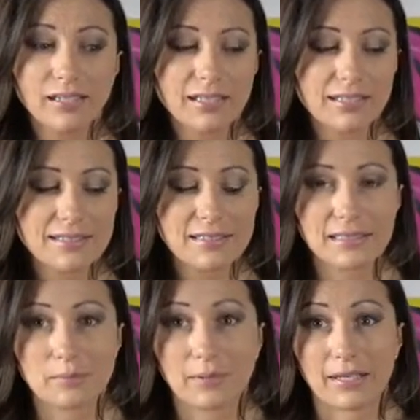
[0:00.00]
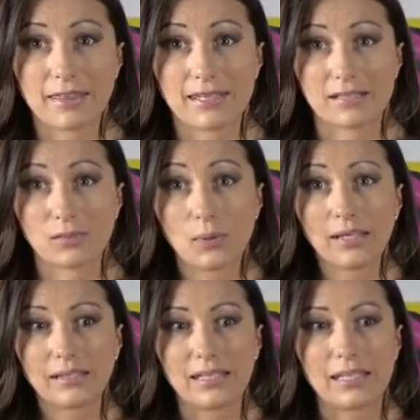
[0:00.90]
constantly play things
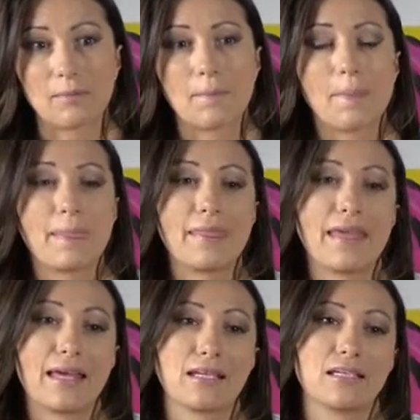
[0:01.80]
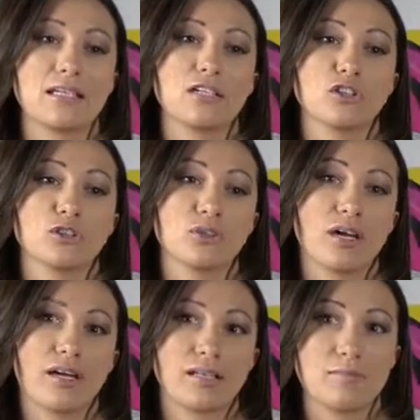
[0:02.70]
quickly, then you're
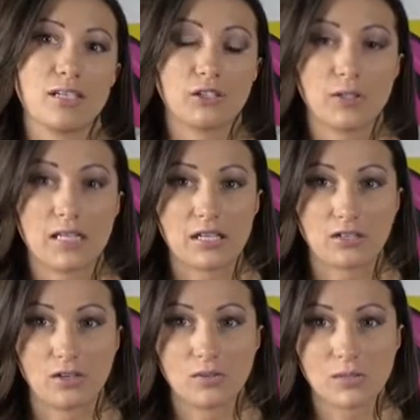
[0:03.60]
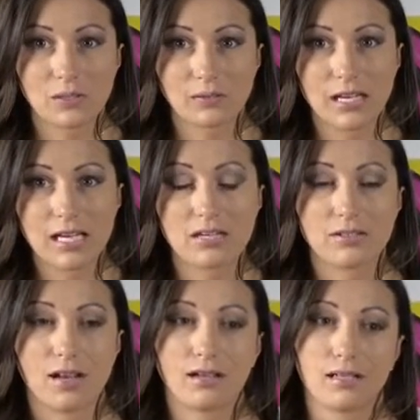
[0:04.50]
not going to make sure that your notes are right,
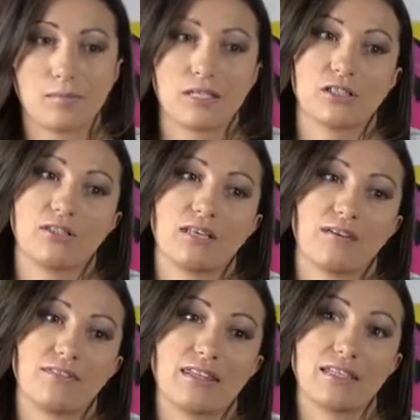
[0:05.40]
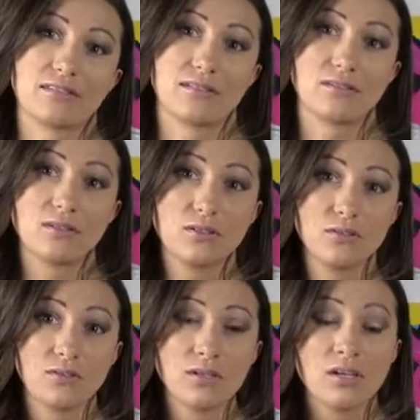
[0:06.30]
you're not going to make sure that everything's in
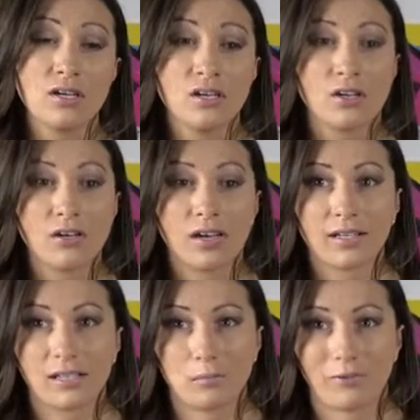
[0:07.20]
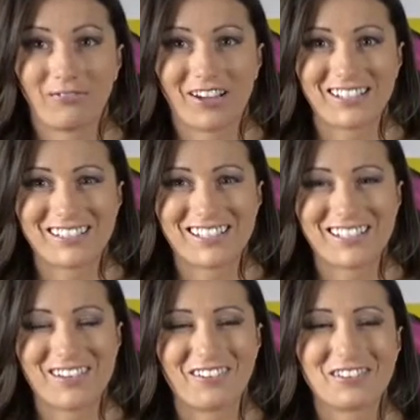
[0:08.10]
tune, you're not going to perfect
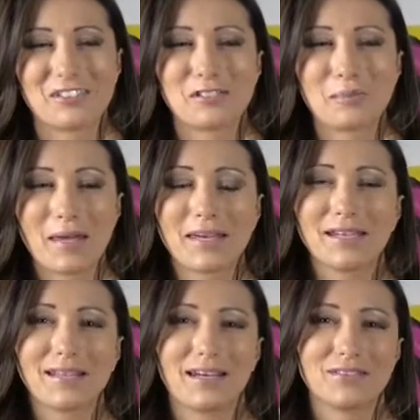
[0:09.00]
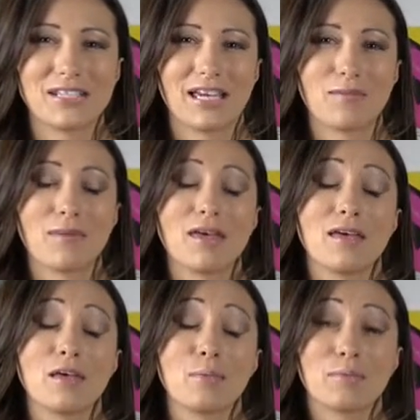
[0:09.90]
each note. So spend a lot of time
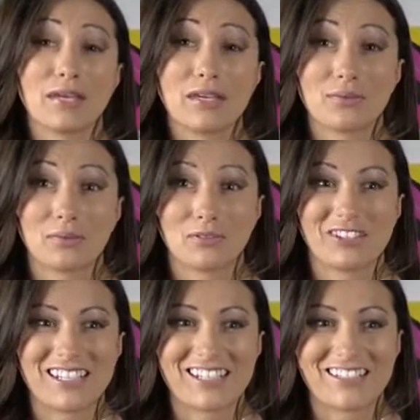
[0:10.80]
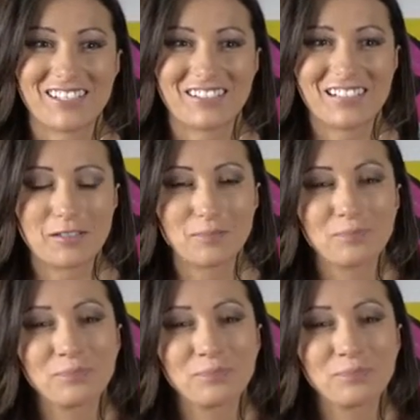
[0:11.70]
playing through things slowly.